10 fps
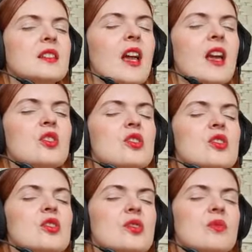and
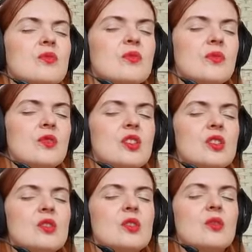just
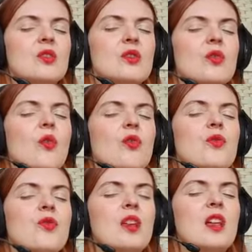this
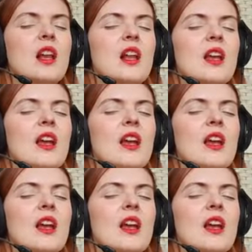feeling